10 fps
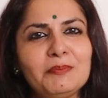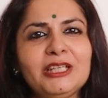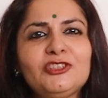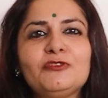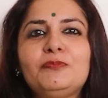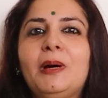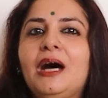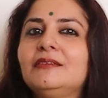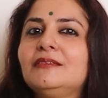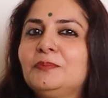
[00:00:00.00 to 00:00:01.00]
in the month of
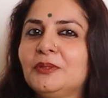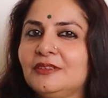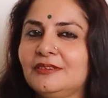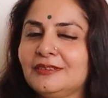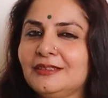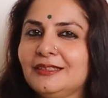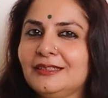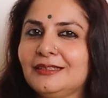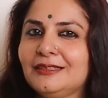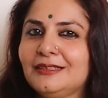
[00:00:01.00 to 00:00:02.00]
Bhadrapad,
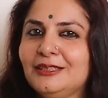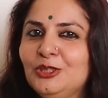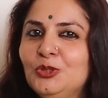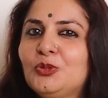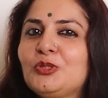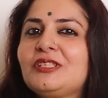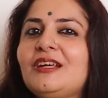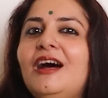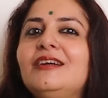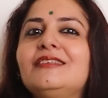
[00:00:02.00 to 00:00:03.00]
you could
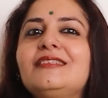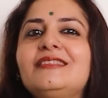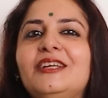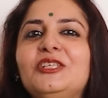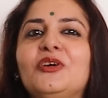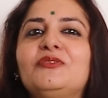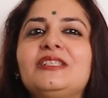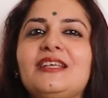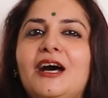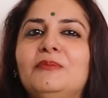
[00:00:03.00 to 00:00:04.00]
start the study
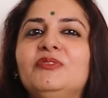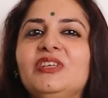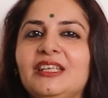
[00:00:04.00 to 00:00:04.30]
of the Sama